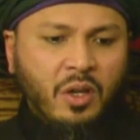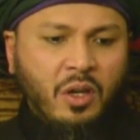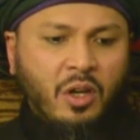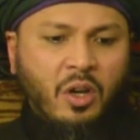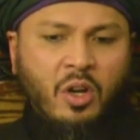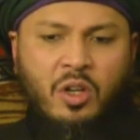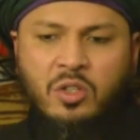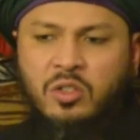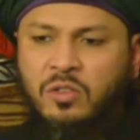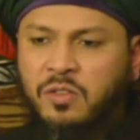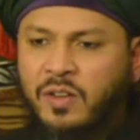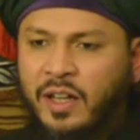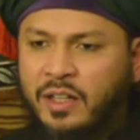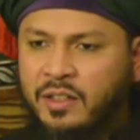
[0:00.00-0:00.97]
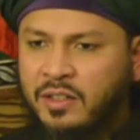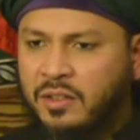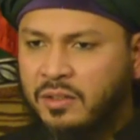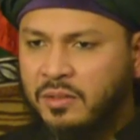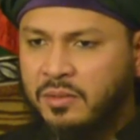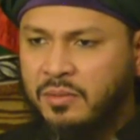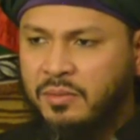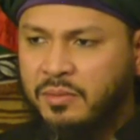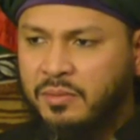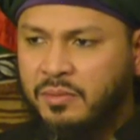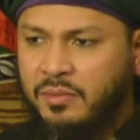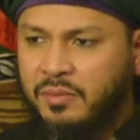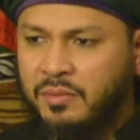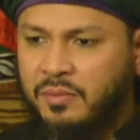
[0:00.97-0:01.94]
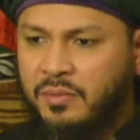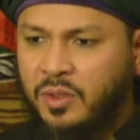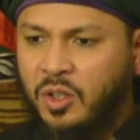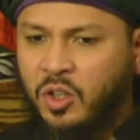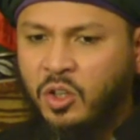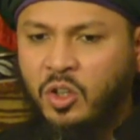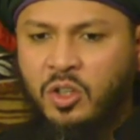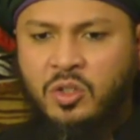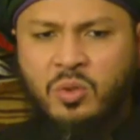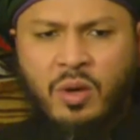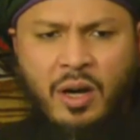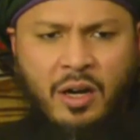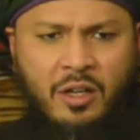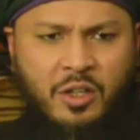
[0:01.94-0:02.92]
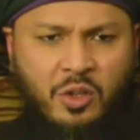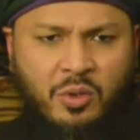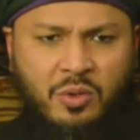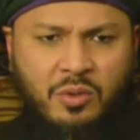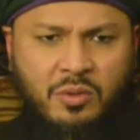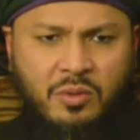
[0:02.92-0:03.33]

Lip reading: not to fight, not to argue.